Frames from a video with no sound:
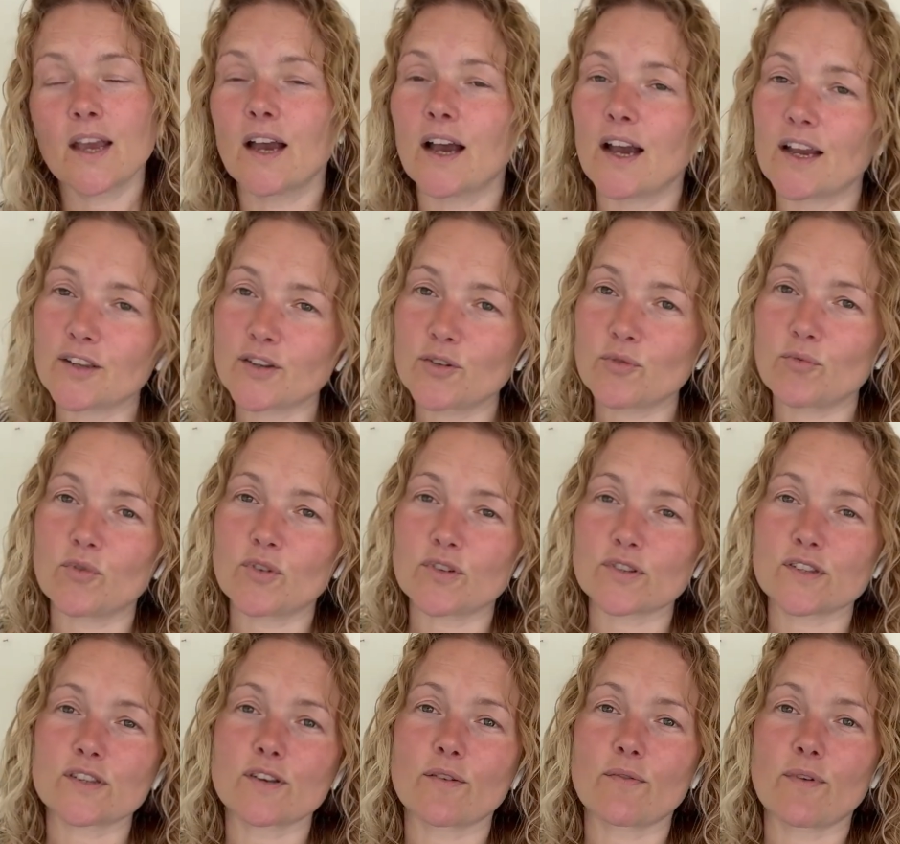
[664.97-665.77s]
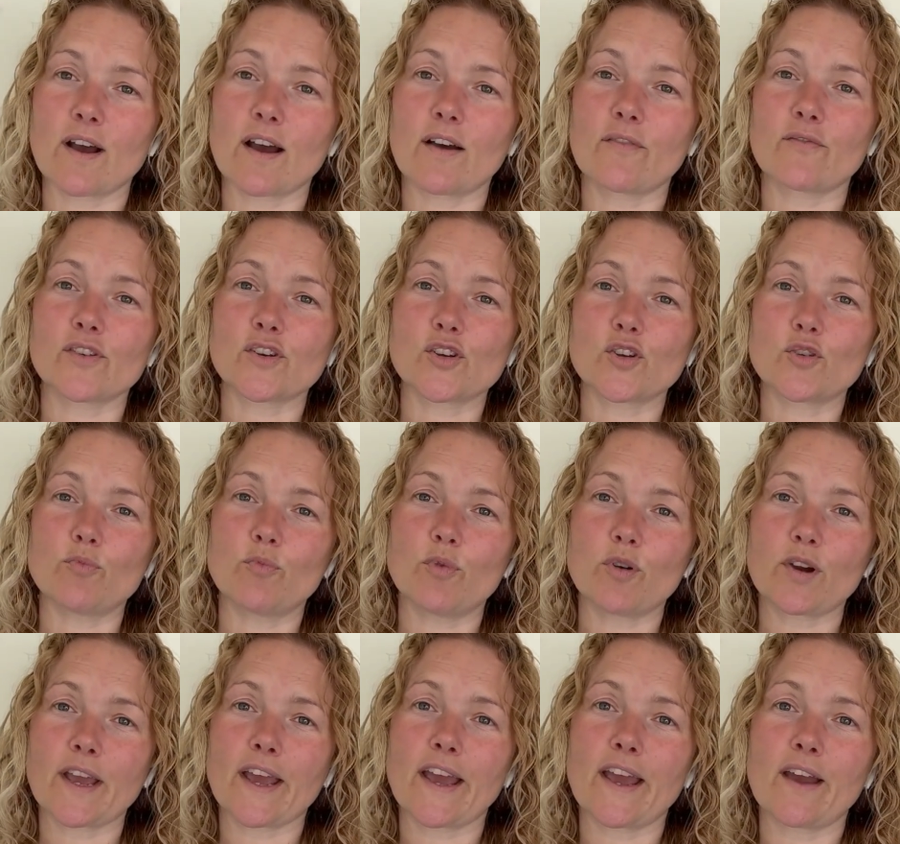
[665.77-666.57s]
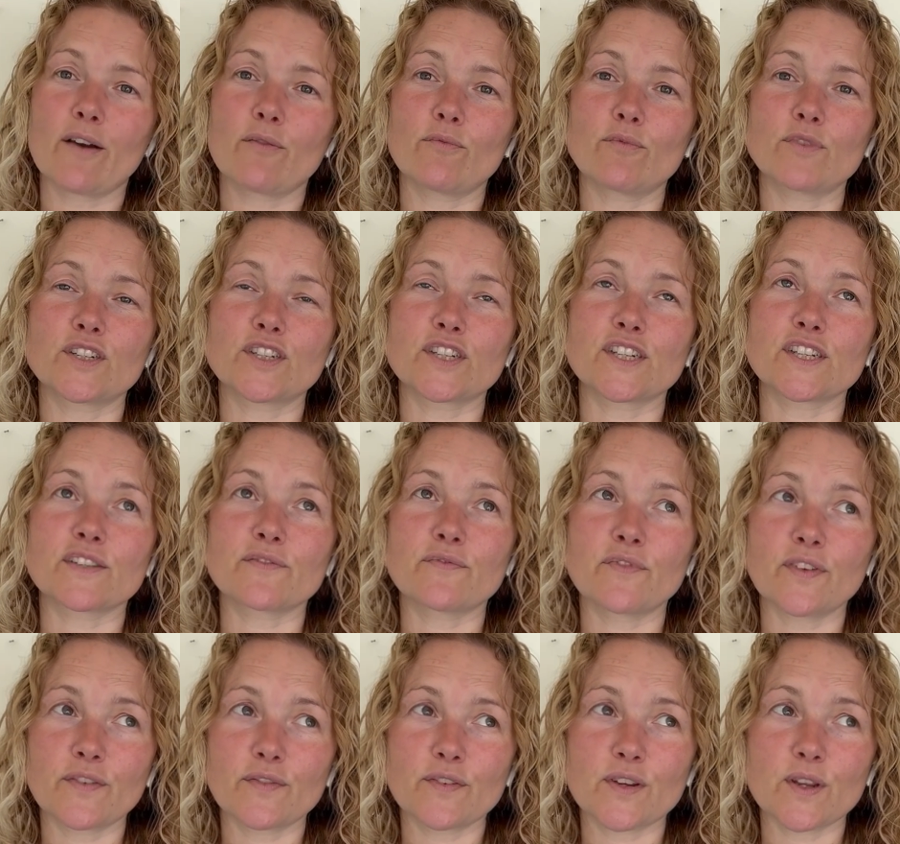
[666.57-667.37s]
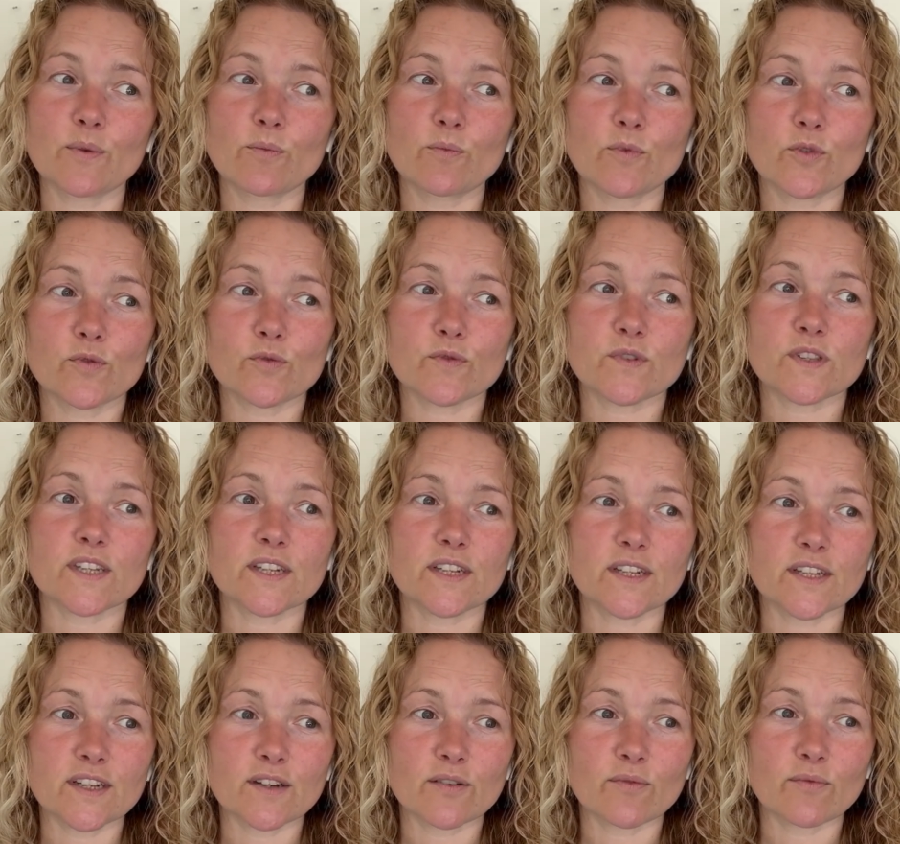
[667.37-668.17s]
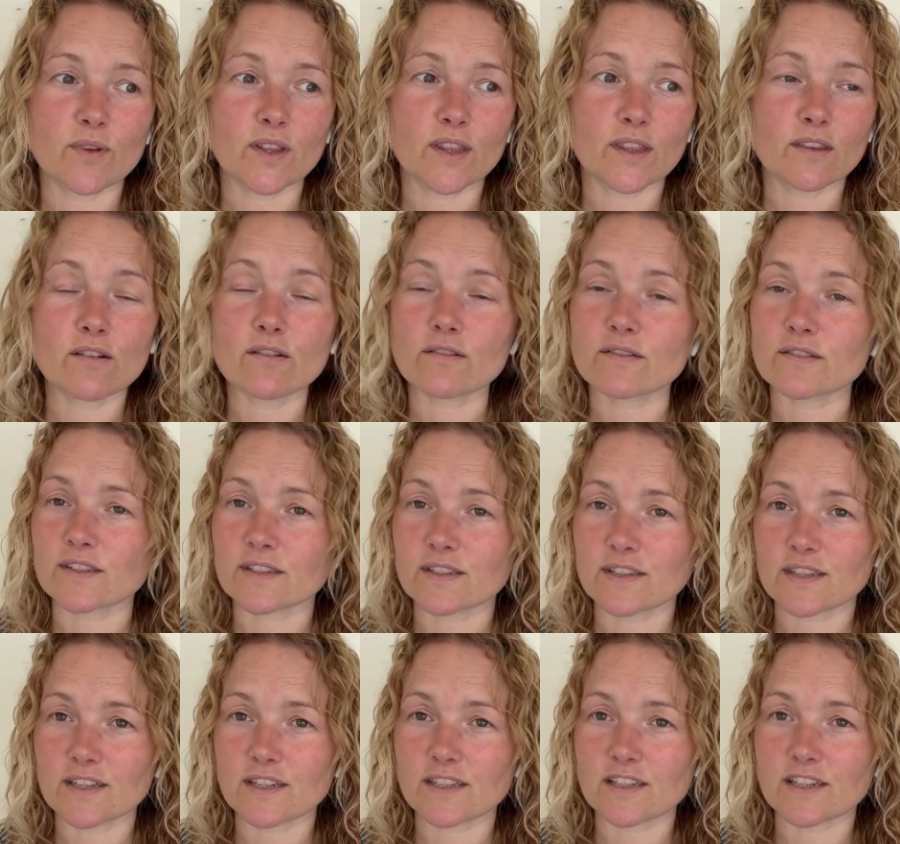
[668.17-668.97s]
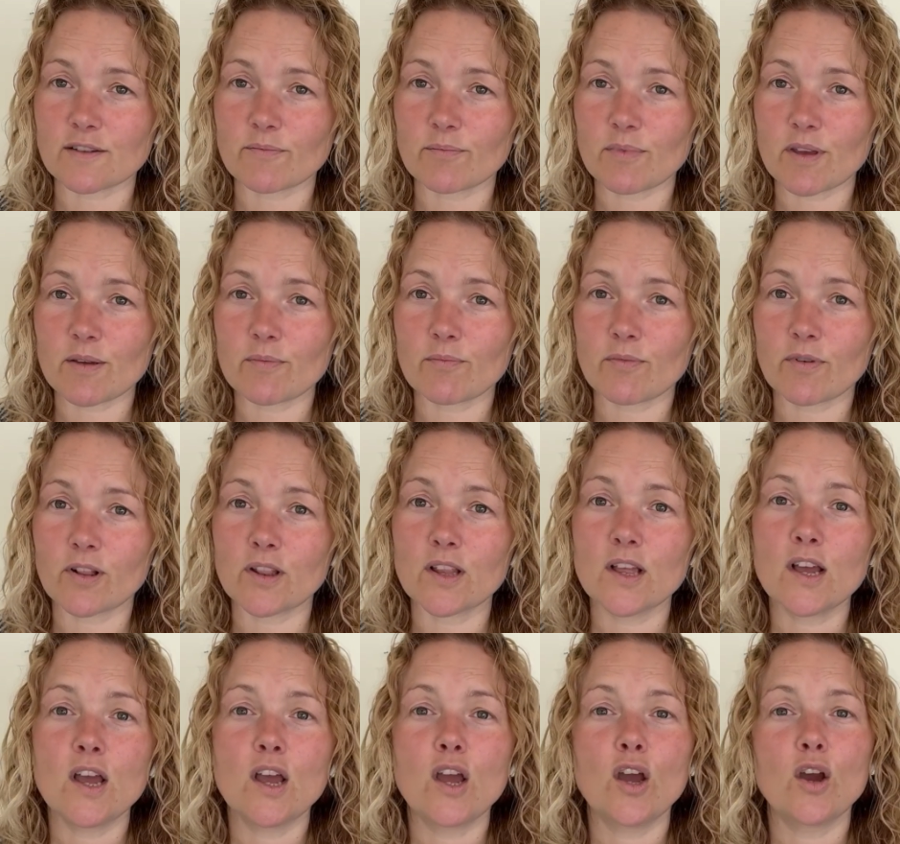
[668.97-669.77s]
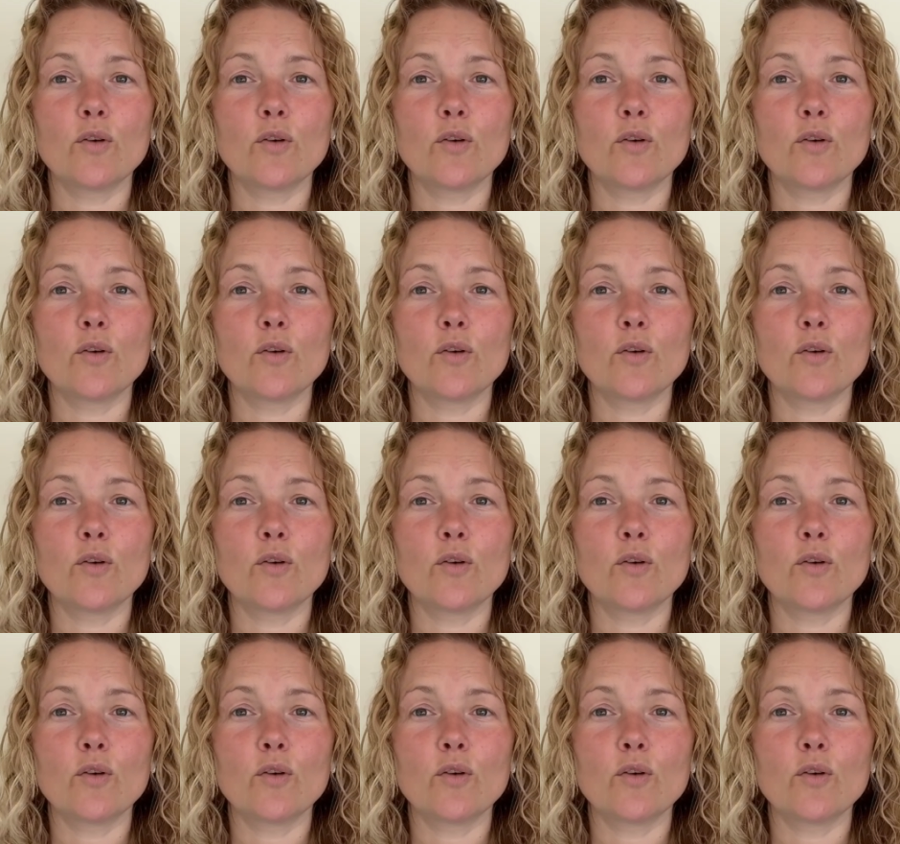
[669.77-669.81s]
I do also have a new book out, which is 15 Rules to Deal with Narcissistic People,